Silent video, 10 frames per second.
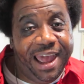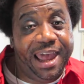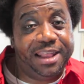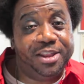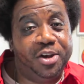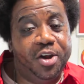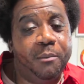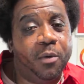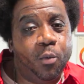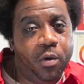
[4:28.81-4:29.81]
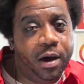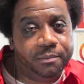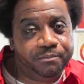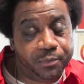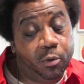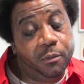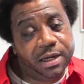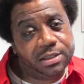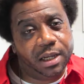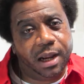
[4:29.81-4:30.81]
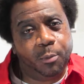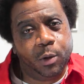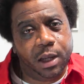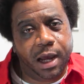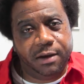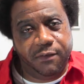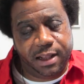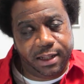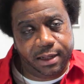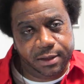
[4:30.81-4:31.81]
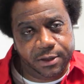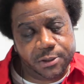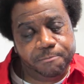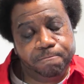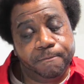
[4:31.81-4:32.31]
And the number one, basically you got to divide it like this.